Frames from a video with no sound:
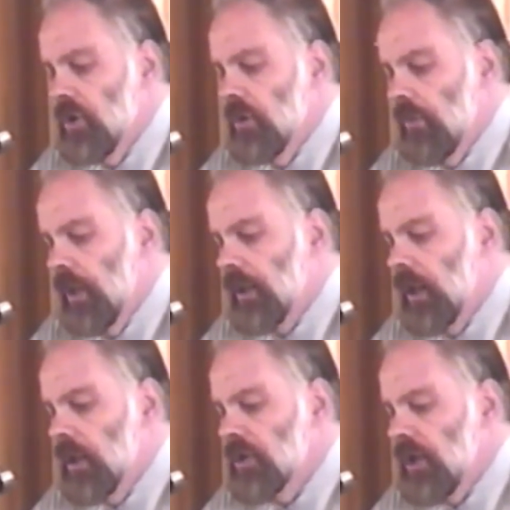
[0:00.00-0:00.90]
my
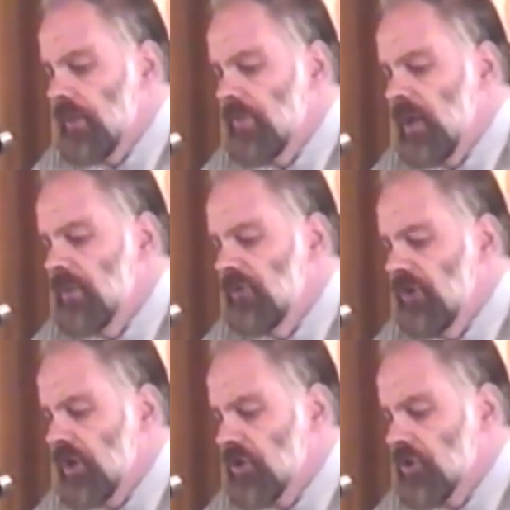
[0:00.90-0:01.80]
concept may be
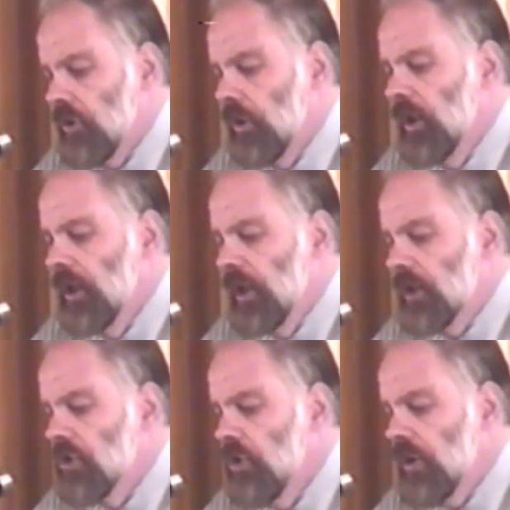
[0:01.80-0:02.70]
fictional,
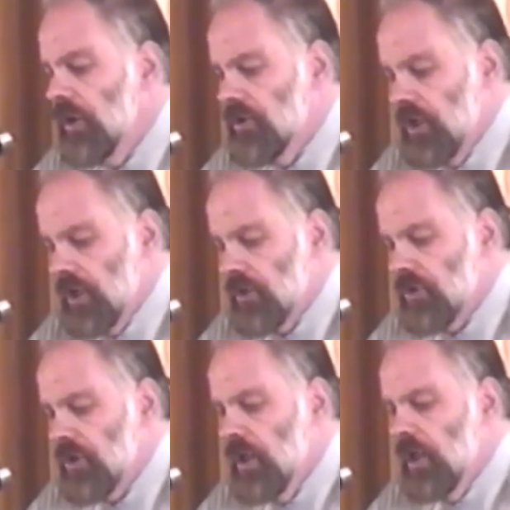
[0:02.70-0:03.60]
it could exist.
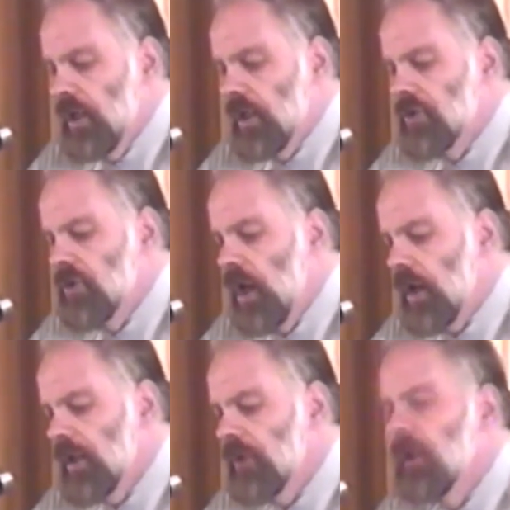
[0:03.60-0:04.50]
It is
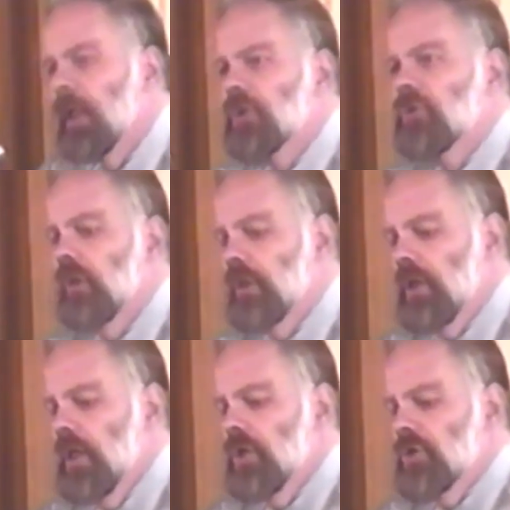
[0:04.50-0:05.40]
not intellectually
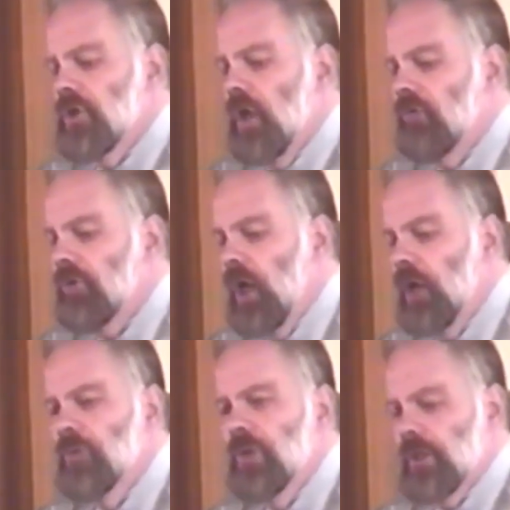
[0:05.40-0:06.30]
self
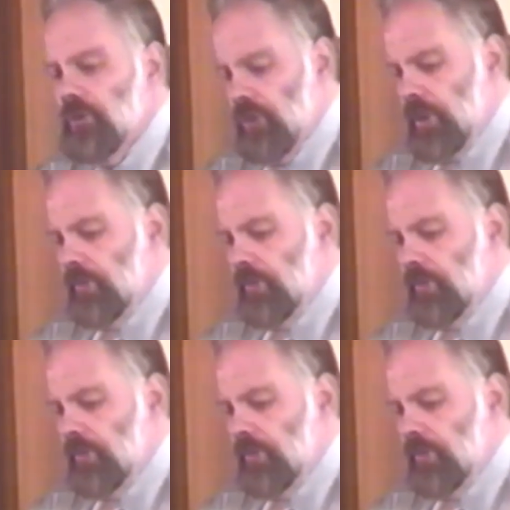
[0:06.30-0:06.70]
contradictory.